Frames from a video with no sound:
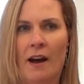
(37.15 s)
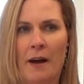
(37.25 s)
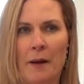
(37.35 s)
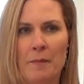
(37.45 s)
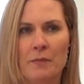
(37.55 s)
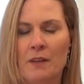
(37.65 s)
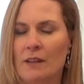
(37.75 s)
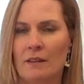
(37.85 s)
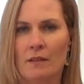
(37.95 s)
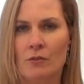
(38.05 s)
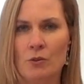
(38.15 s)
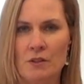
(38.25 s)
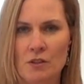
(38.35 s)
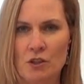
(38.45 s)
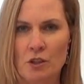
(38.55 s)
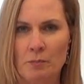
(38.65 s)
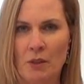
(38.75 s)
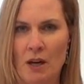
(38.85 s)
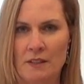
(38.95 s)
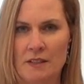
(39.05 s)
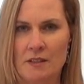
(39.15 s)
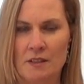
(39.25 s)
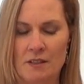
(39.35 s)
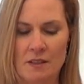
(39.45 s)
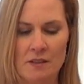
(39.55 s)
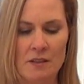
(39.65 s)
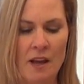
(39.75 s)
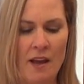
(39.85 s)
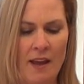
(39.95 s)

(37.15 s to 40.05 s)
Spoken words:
And of course, it's shipped long distances.